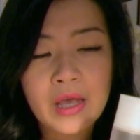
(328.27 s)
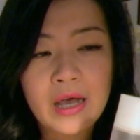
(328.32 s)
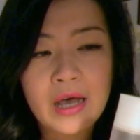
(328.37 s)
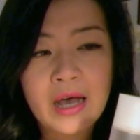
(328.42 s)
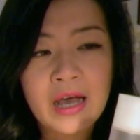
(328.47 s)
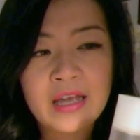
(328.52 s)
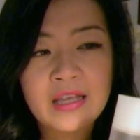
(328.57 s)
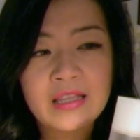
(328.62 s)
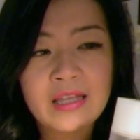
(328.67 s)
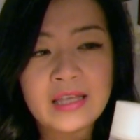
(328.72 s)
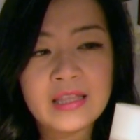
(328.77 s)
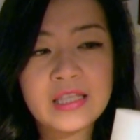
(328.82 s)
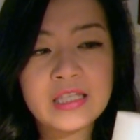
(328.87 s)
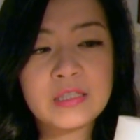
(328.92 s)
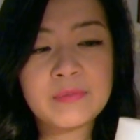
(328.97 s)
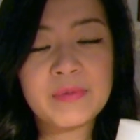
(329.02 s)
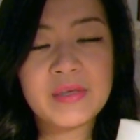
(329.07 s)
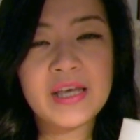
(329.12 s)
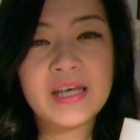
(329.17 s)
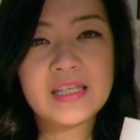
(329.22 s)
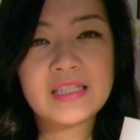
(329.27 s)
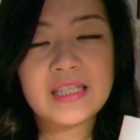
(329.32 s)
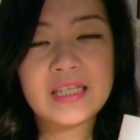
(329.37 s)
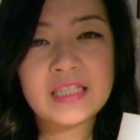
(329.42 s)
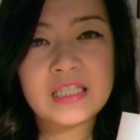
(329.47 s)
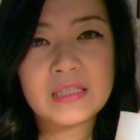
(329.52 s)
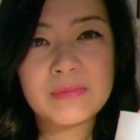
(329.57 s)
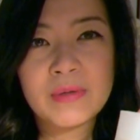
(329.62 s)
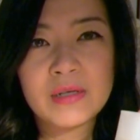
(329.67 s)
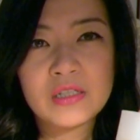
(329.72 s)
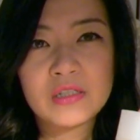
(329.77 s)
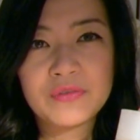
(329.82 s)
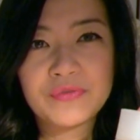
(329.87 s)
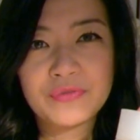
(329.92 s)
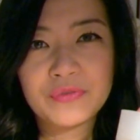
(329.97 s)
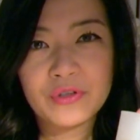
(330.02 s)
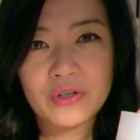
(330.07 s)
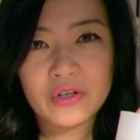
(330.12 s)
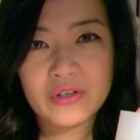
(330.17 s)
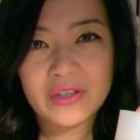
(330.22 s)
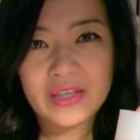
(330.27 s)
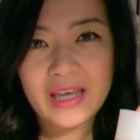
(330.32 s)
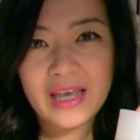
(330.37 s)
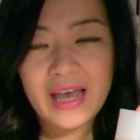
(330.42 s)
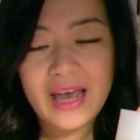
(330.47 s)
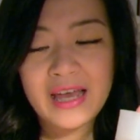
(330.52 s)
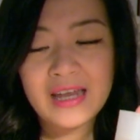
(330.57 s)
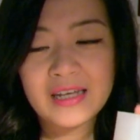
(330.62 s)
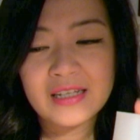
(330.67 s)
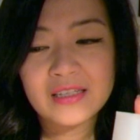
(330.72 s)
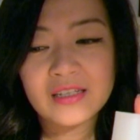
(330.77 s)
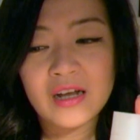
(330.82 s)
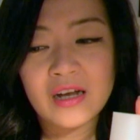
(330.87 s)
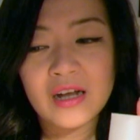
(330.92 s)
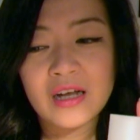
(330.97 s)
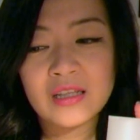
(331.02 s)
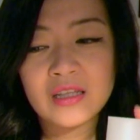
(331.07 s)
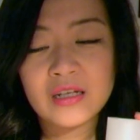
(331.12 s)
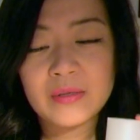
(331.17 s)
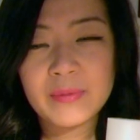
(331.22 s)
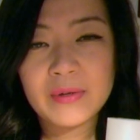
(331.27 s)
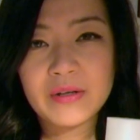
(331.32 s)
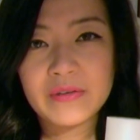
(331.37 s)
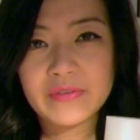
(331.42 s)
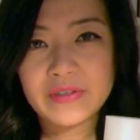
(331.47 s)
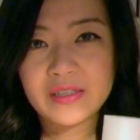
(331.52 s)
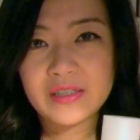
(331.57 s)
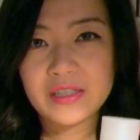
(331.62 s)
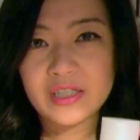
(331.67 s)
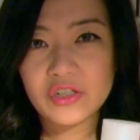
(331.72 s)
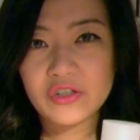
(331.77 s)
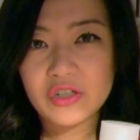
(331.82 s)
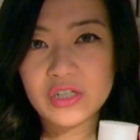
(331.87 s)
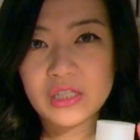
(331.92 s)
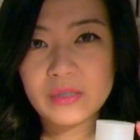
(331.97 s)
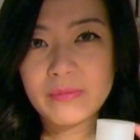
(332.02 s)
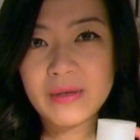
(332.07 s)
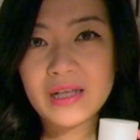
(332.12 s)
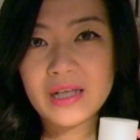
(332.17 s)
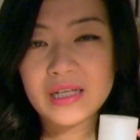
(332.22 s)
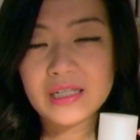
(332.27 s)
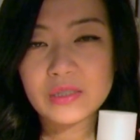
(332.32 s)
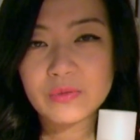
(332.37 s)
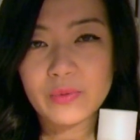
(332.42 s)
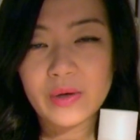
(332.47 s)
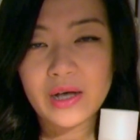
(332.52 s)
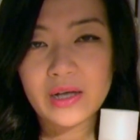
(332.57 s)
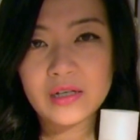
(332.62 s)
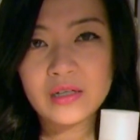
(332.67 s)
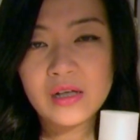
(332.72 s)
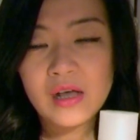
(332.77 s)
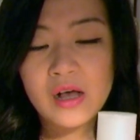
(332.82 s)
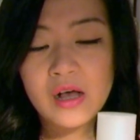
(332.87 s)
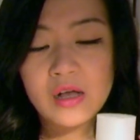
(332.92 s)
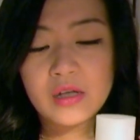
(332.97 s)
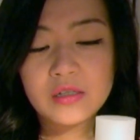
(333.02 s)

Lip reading: I like this because it smells florally and it's got a little bit of a citrus smell as well.